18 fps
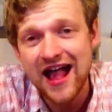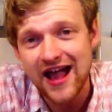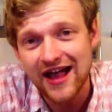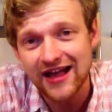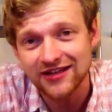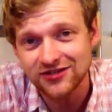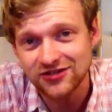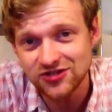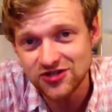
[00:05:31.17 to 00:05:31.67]

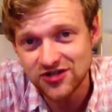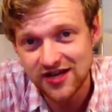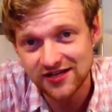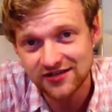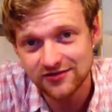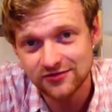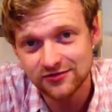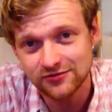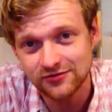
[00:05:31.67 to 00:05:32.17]
a
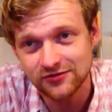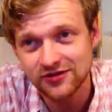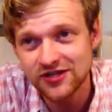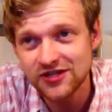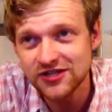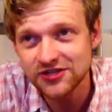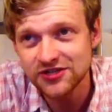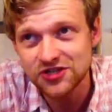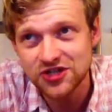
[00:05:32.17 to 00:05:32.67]
gentle,
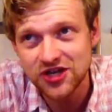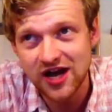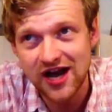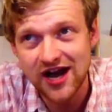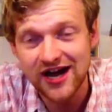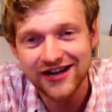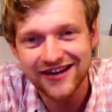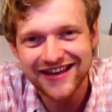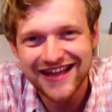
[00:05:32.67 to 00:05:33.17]

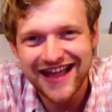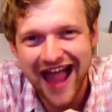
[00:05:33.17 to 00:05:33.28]
charred,